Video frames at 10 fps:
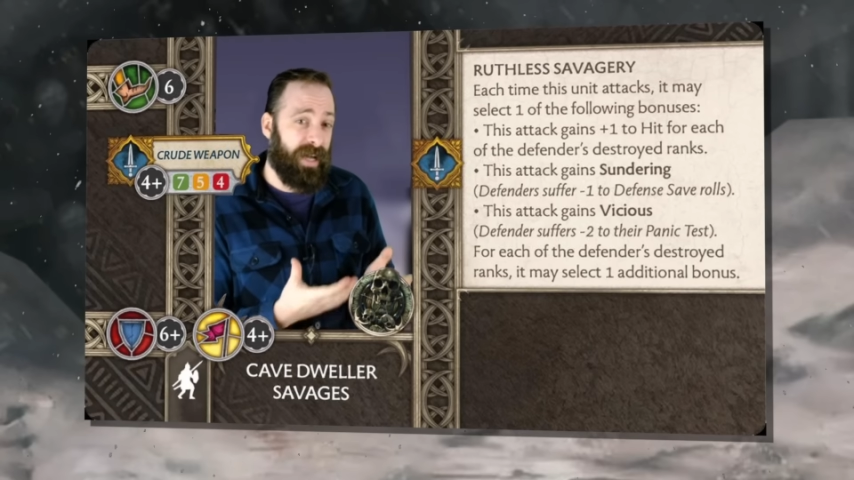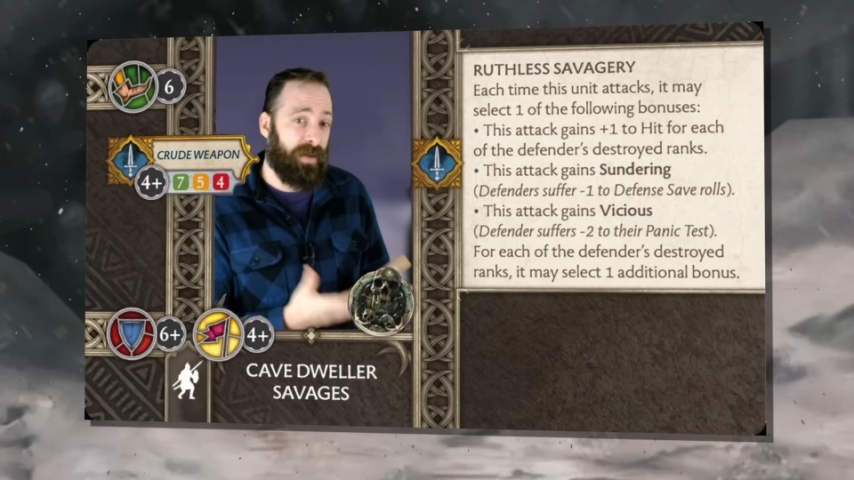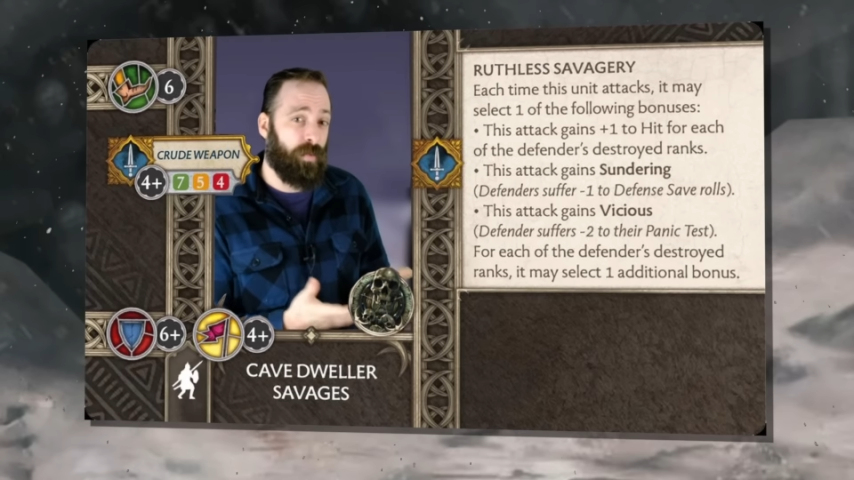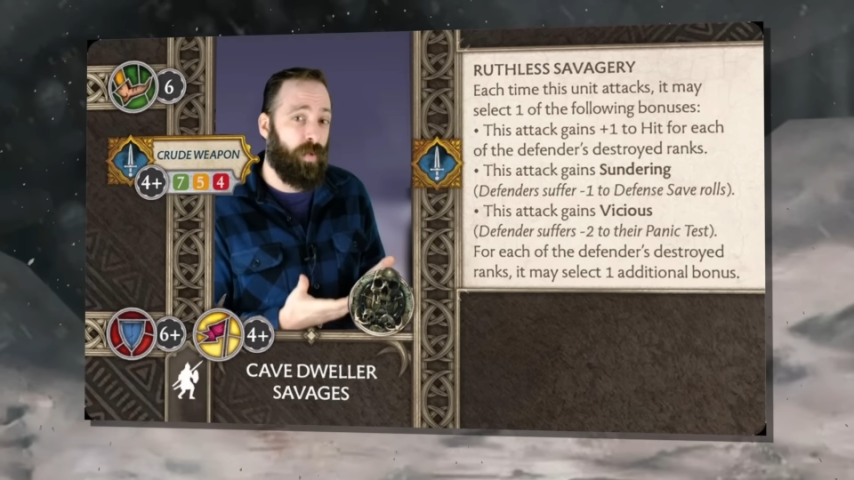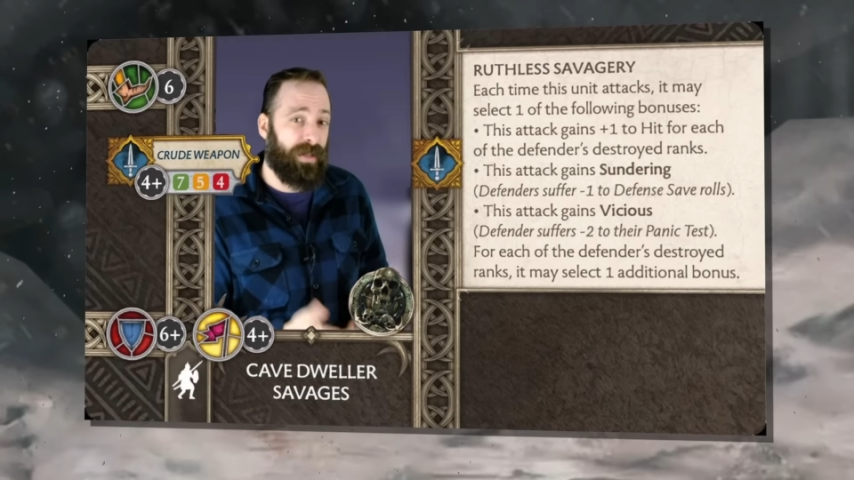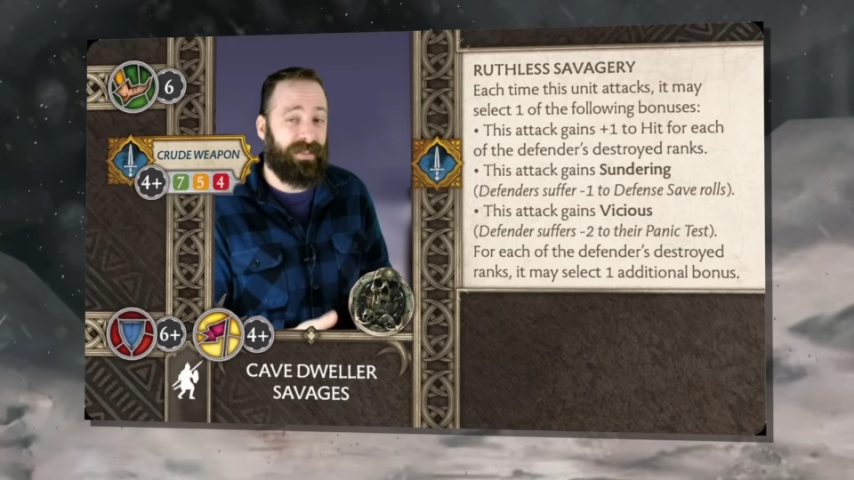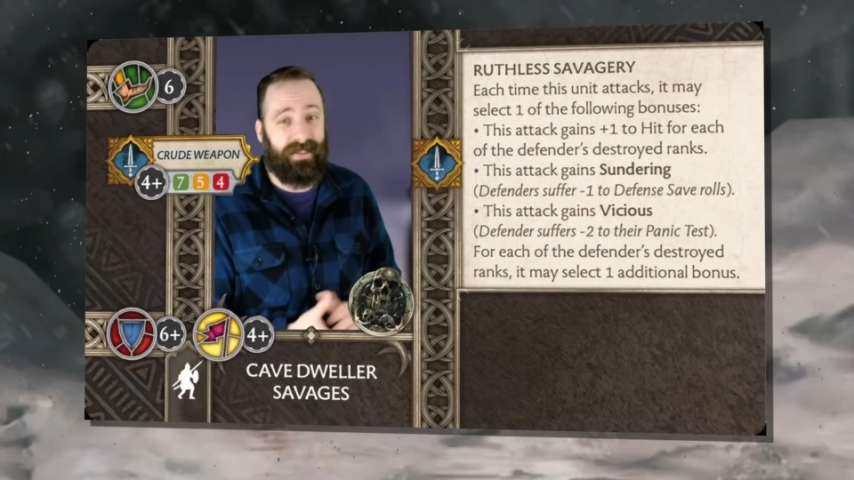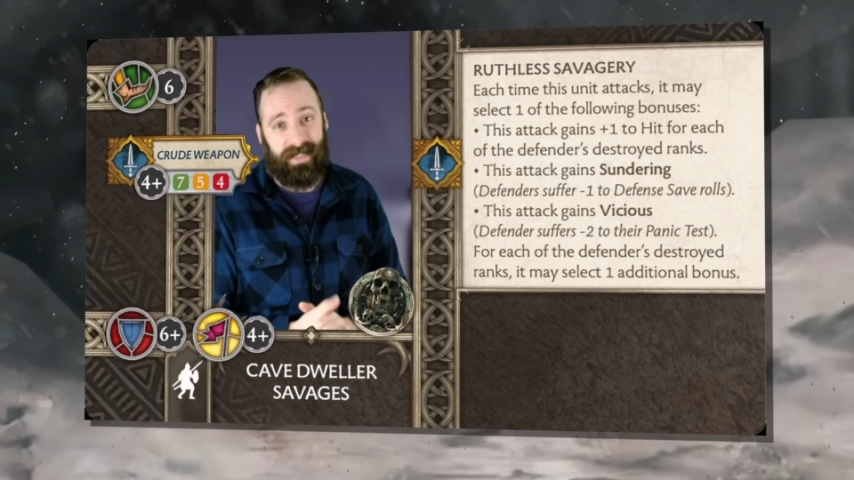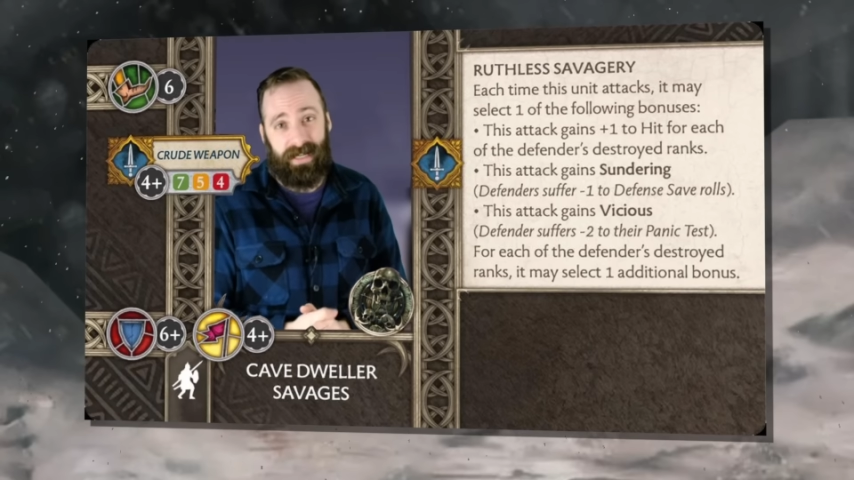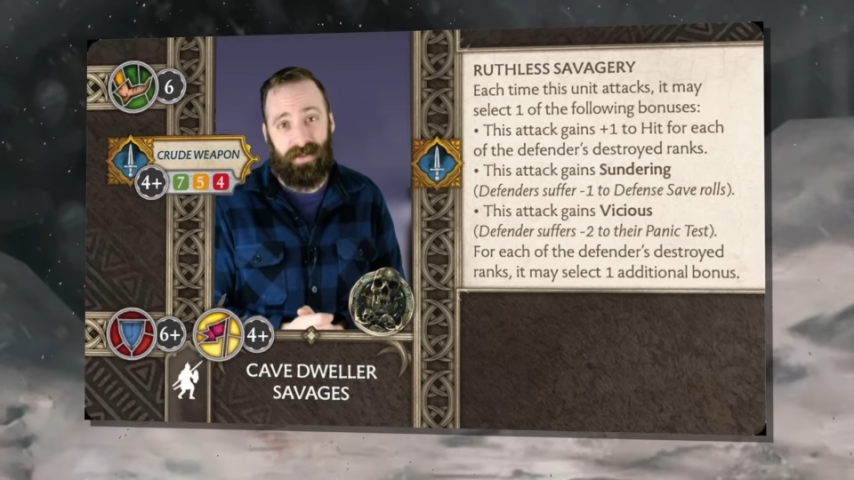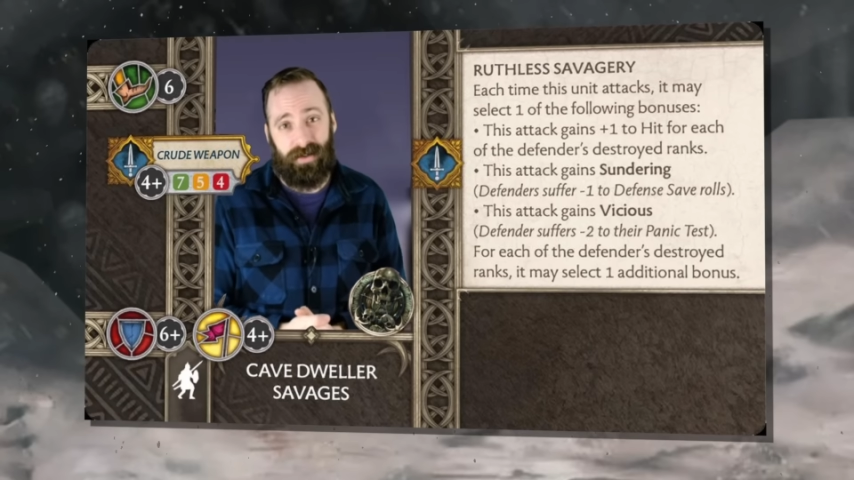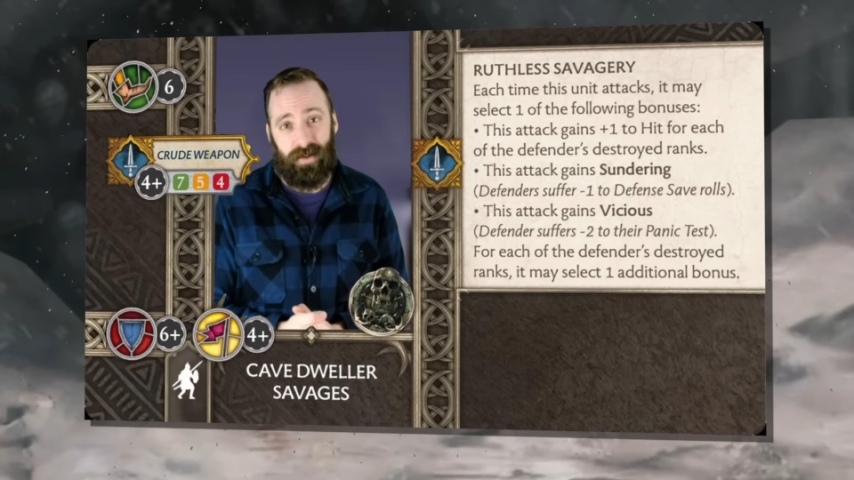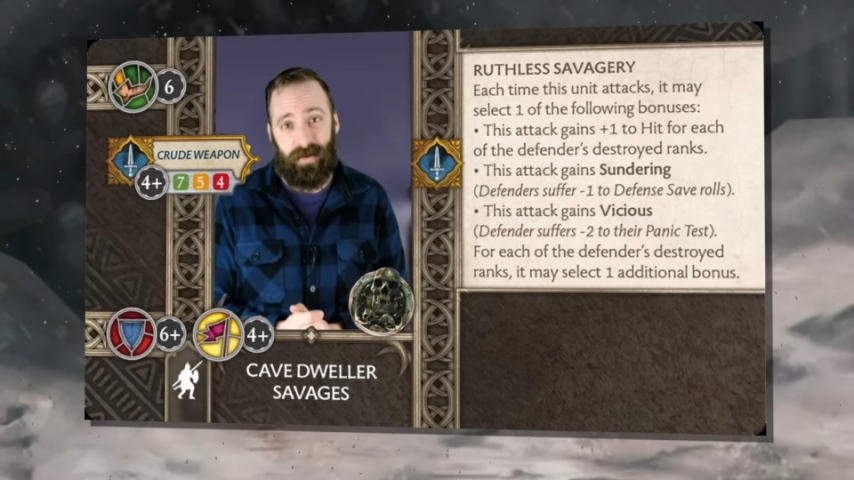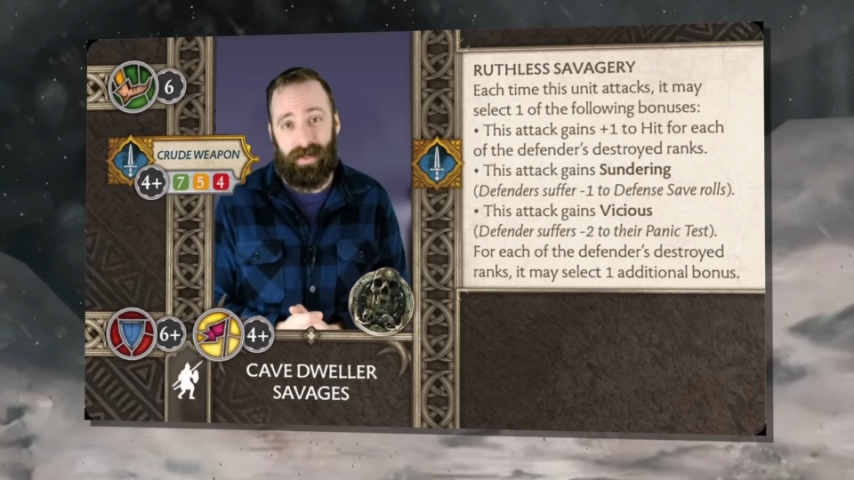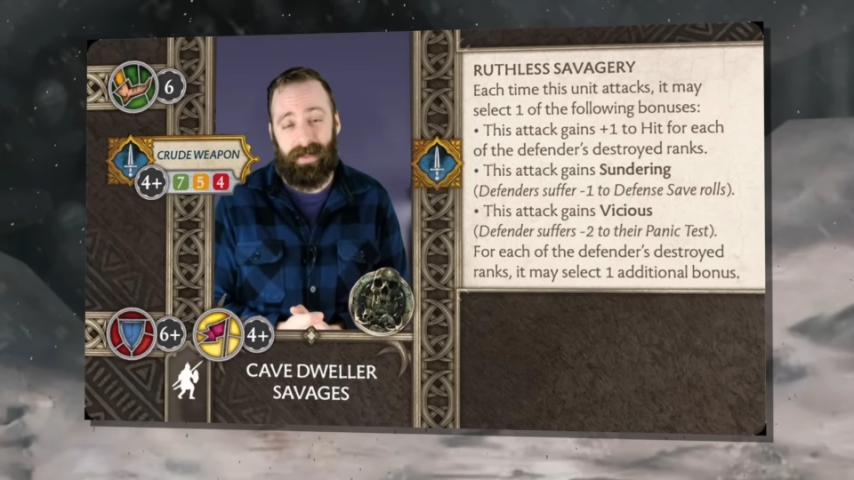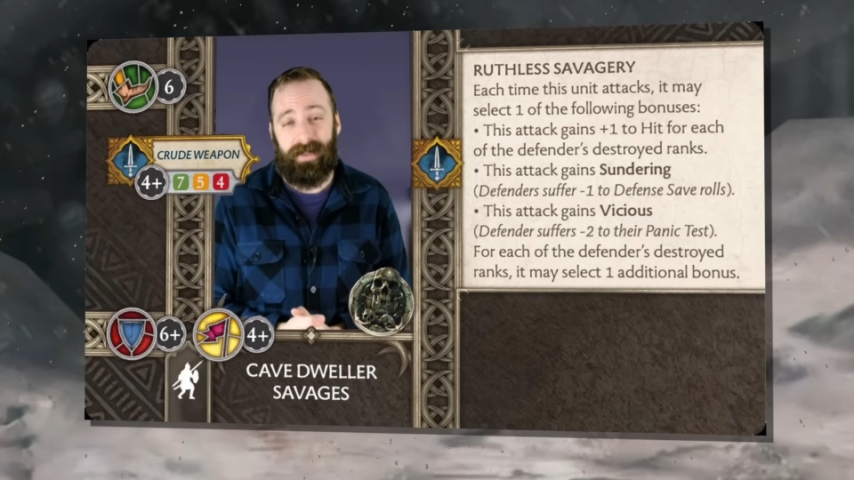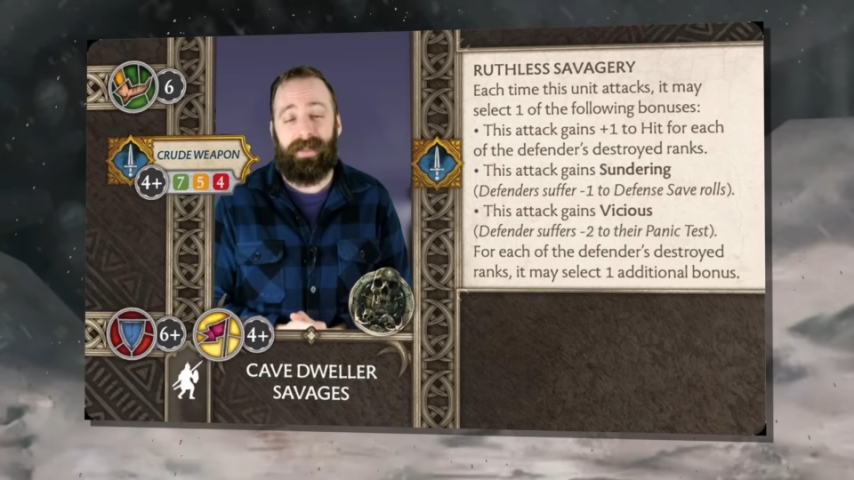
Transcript: on one singular unit.